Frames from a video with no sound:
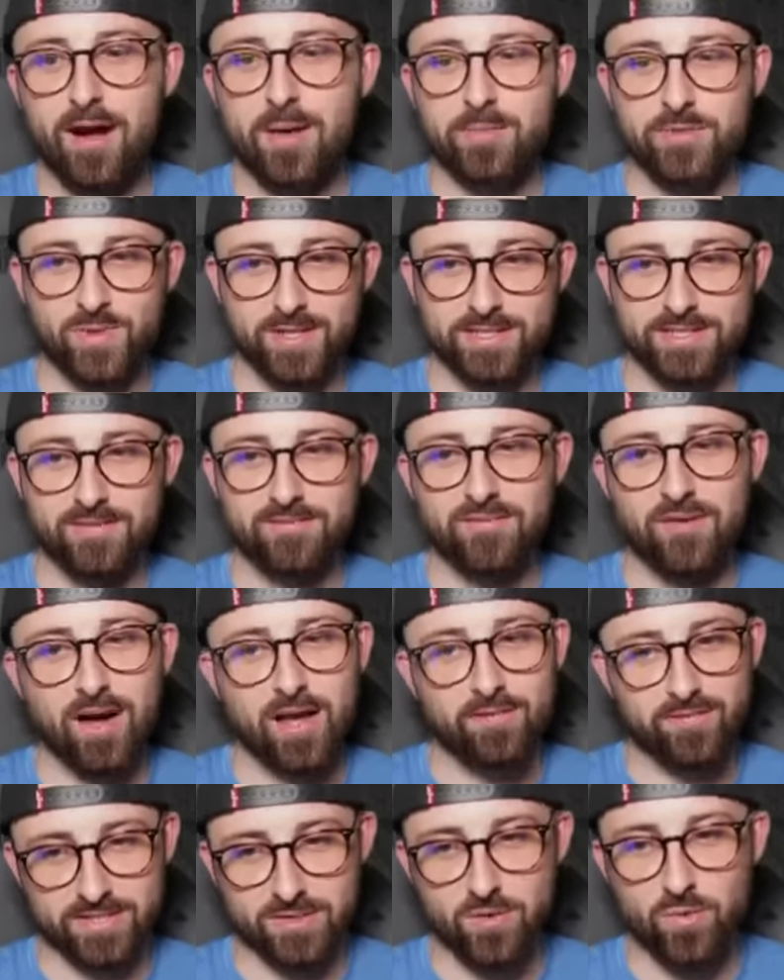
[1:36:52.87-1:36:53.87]
I'm
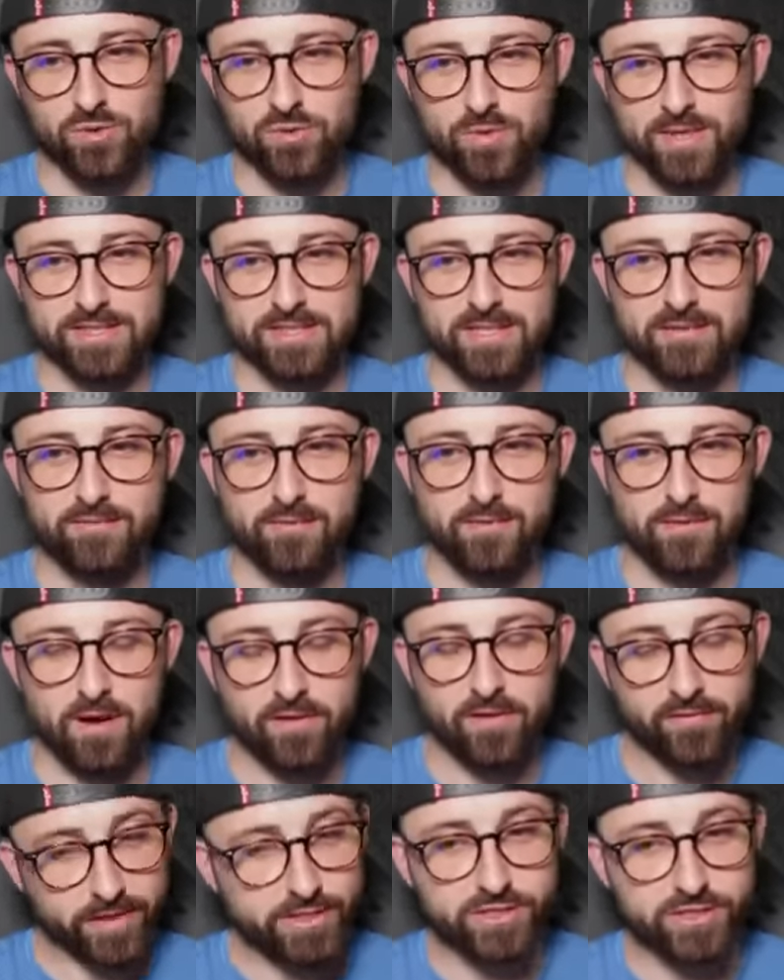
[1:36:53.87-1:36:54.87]
25. It's called
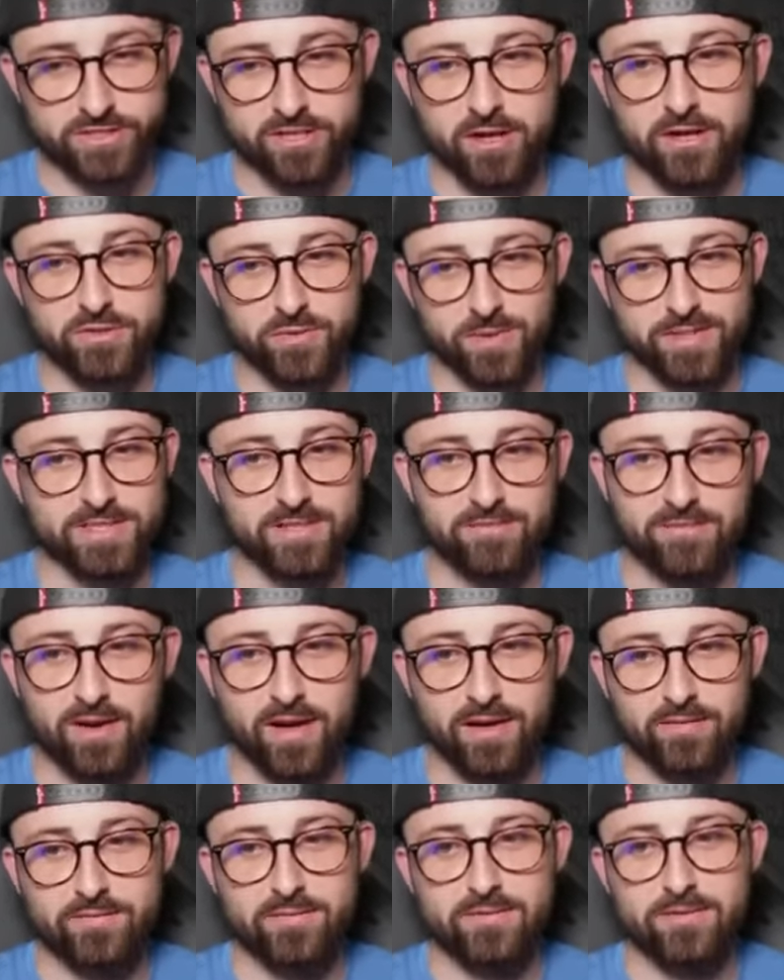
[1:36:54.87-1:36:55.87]
24. I've only just turned
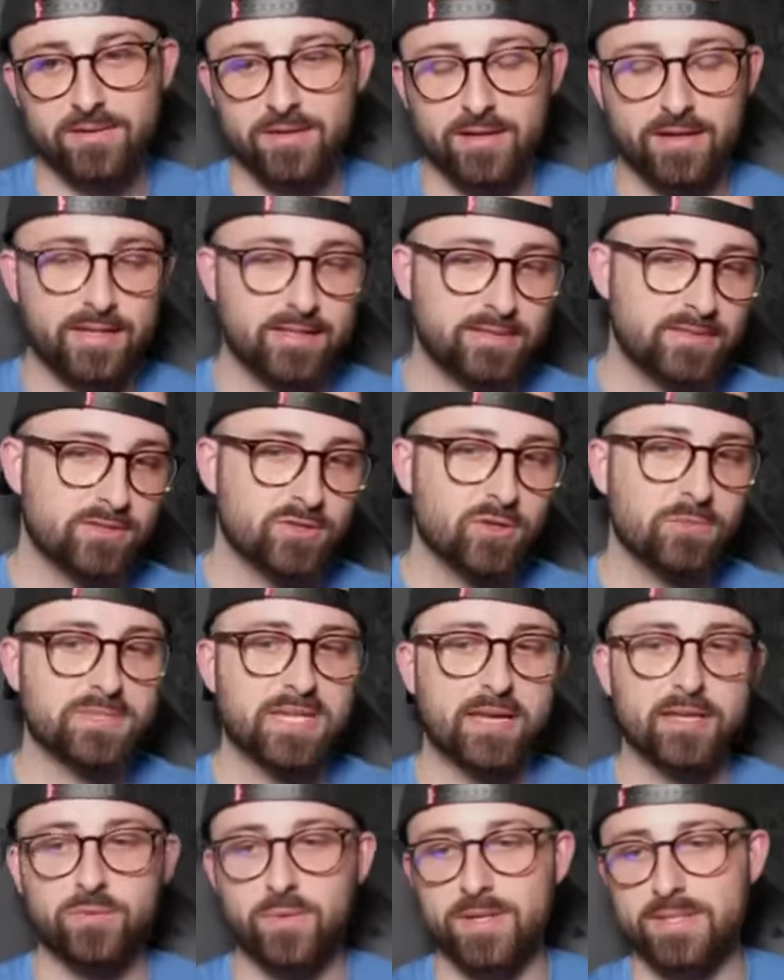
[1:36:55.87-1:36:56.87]
25. I need to stop
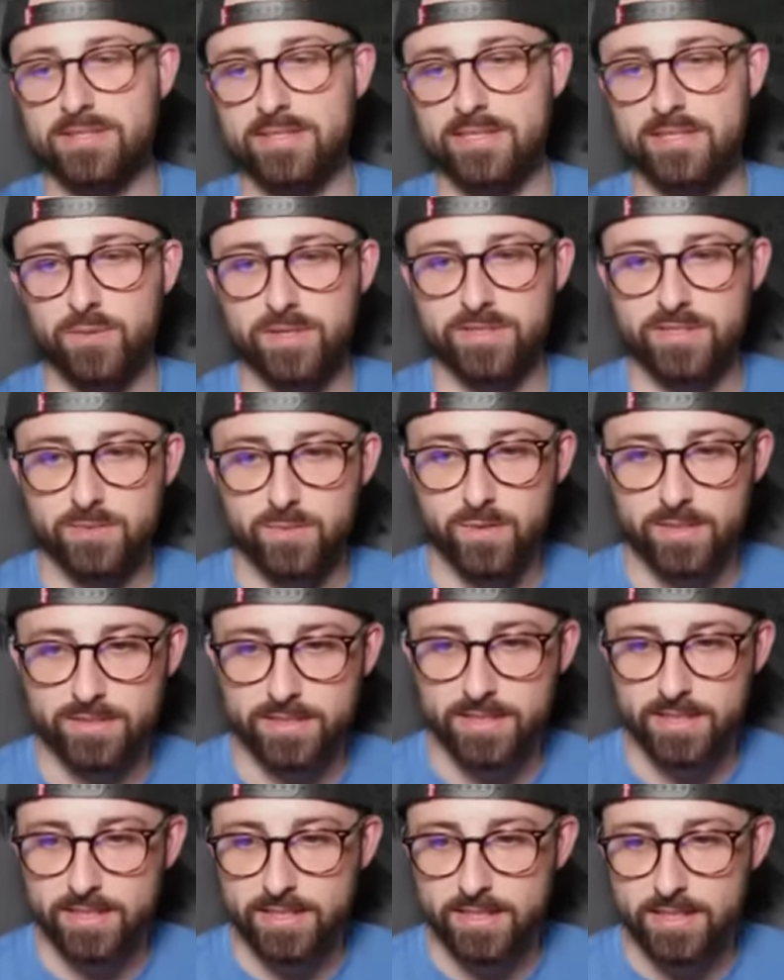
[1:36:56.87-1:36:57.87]
saying
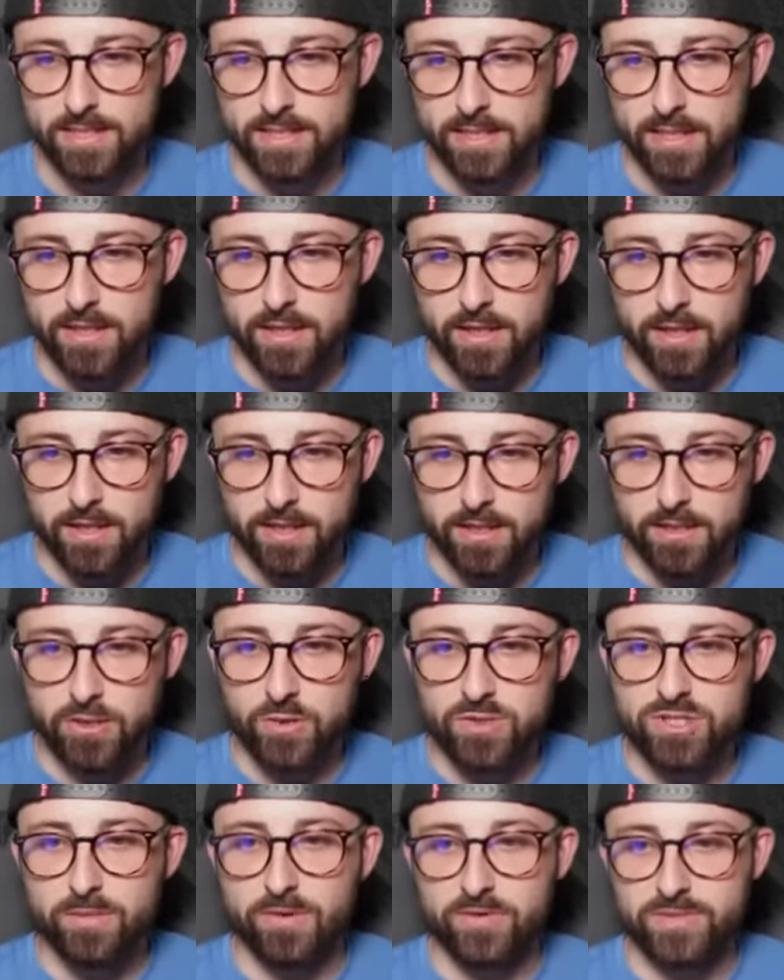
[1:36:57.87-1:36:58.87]
2020.
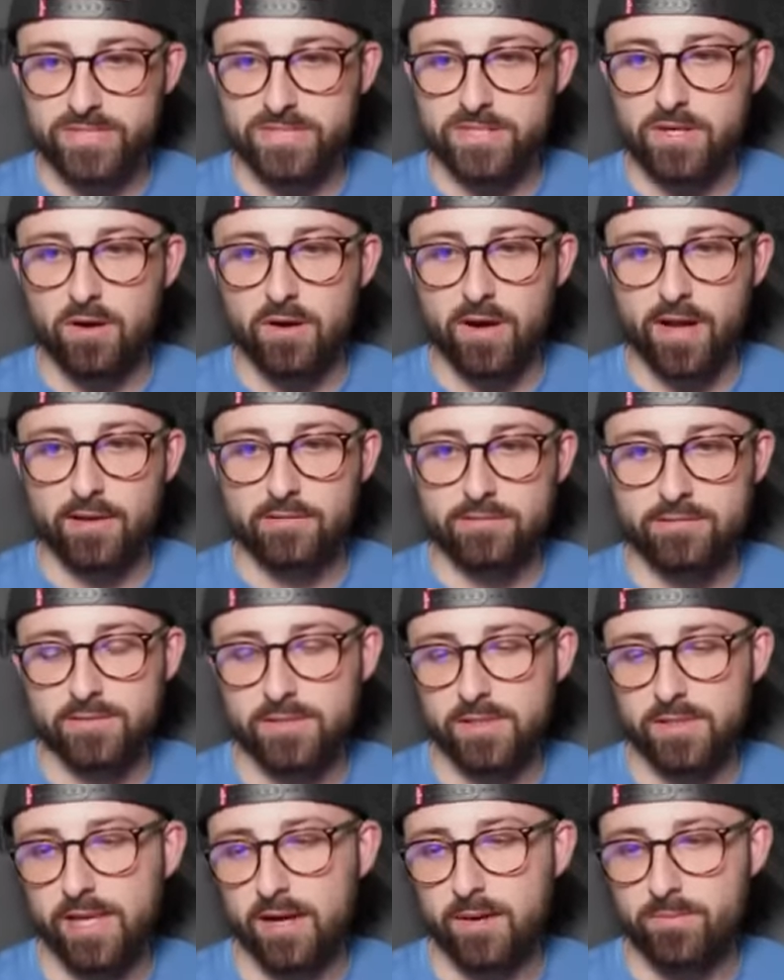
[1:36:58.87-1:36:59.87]
Used to be on Sky.
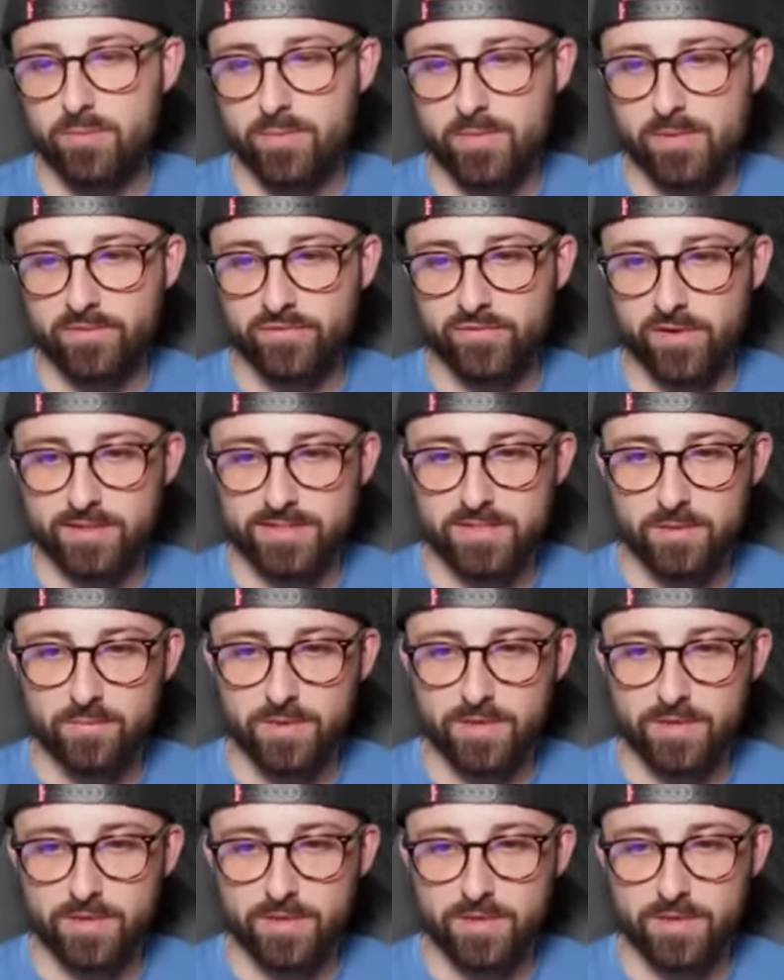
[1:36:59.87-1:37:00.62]
Yeah, I'll probably be able to find it